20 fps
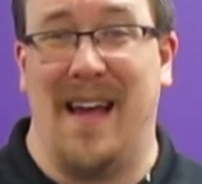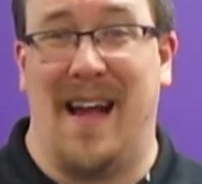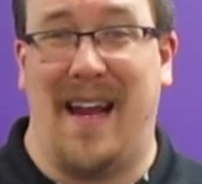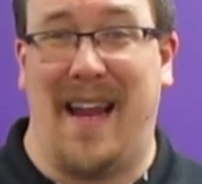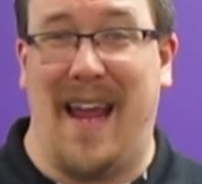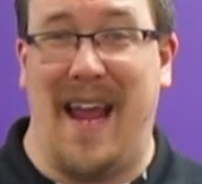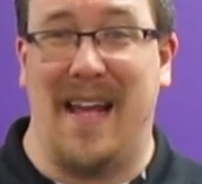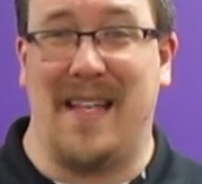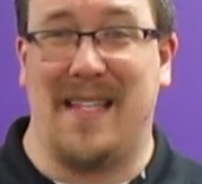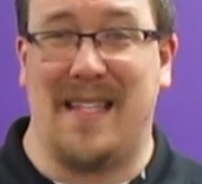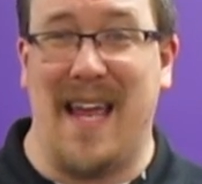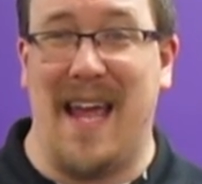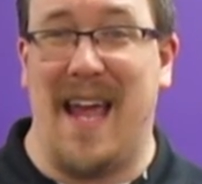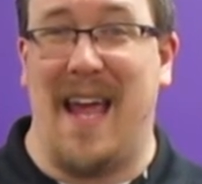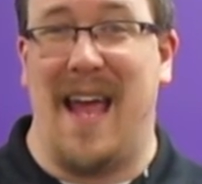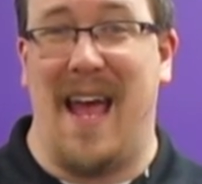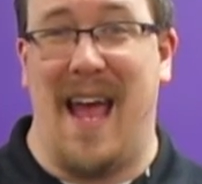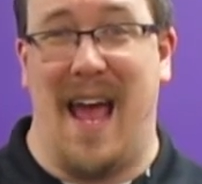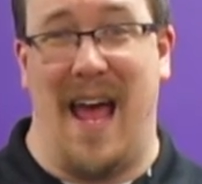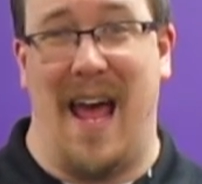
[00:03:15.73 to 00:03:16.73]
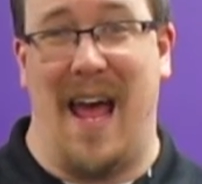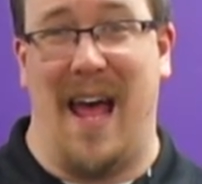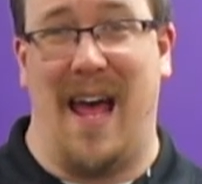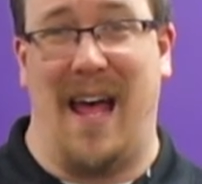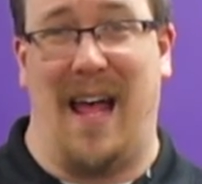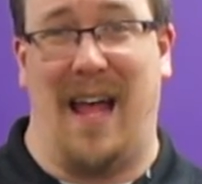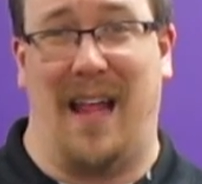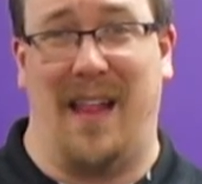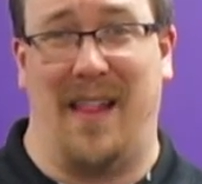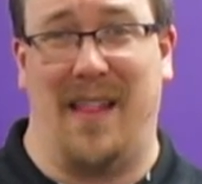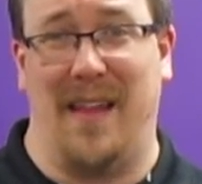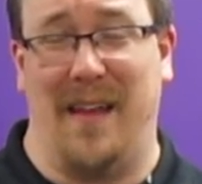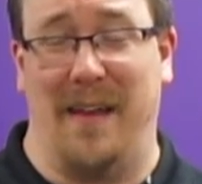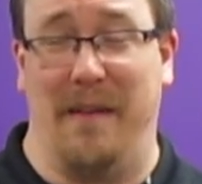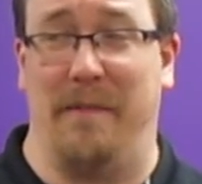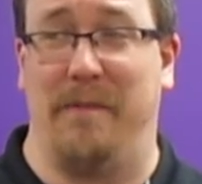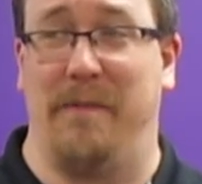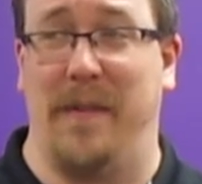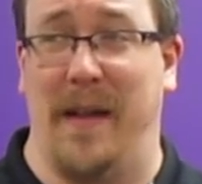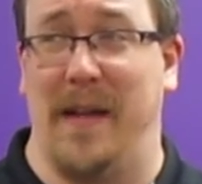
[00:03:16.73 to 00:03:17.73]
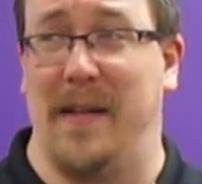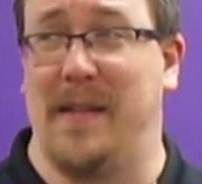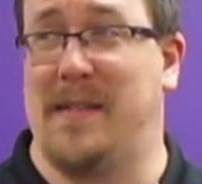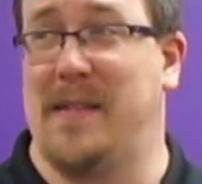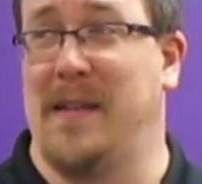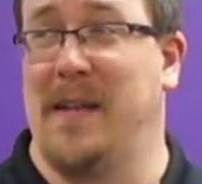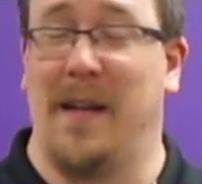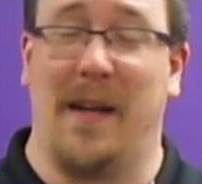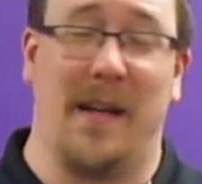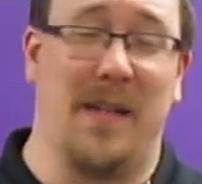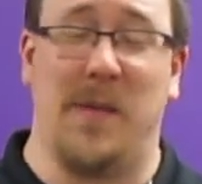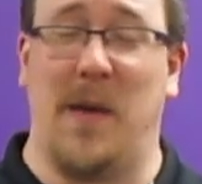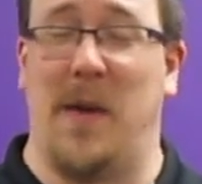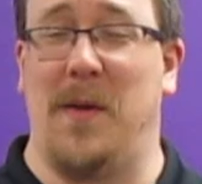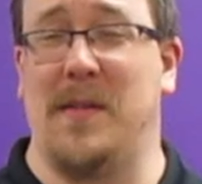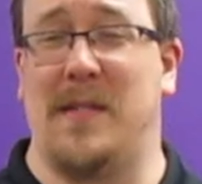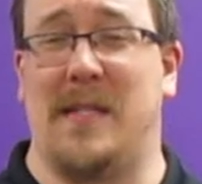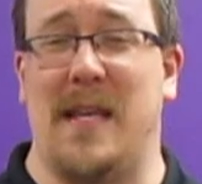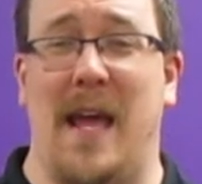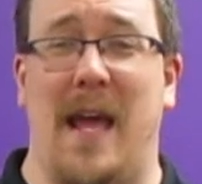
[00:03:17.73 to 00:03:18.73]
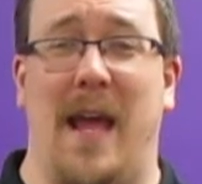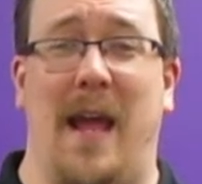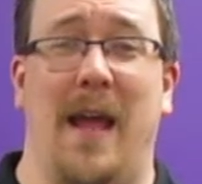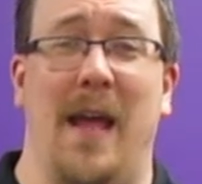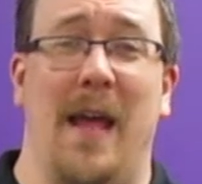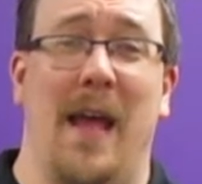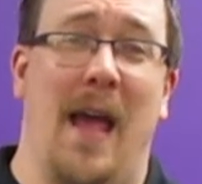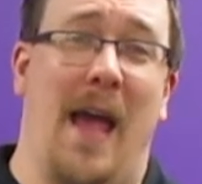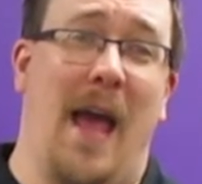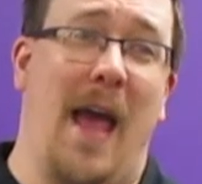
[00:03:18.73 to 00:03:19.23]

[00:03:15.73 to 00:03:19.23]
I can't say elephant because we don't say,